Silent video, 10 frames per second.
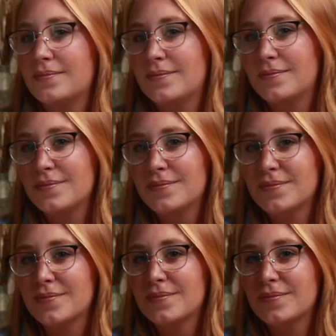
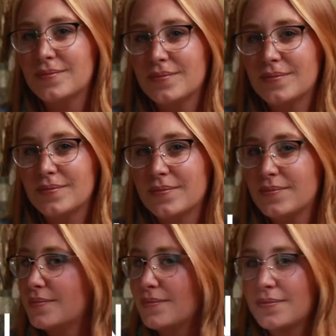
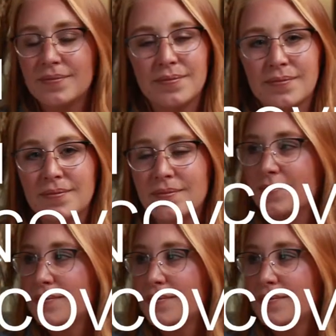This person isn't speaking.